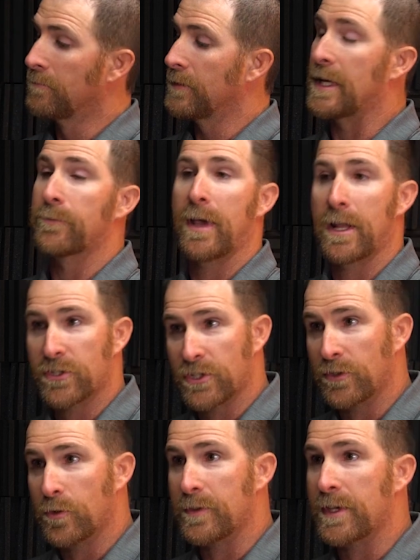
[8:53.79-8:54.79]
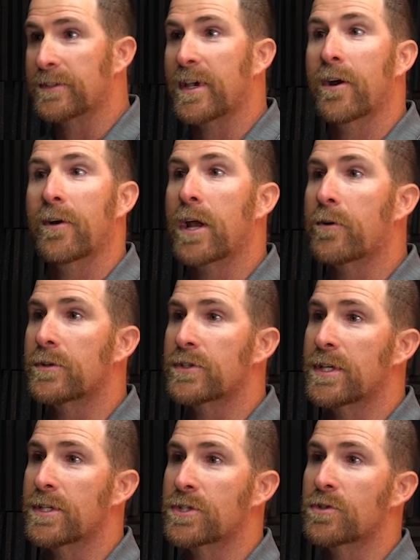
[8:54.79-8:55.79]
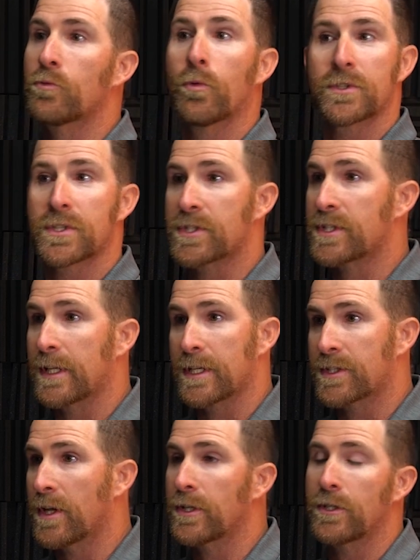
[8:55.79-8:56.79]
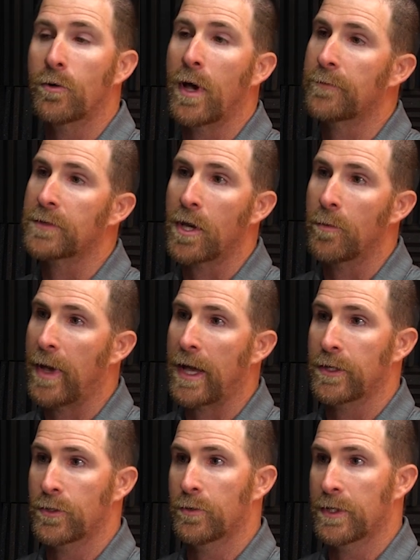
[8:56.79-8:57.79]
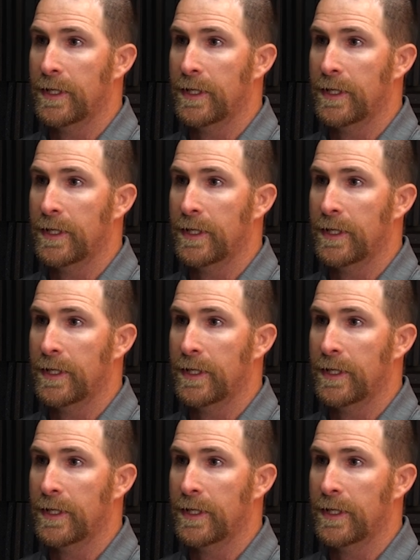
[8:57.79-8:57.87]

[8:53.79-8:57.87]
The advantage to do the entire acreage is once the study's done, you don't have to come back and do it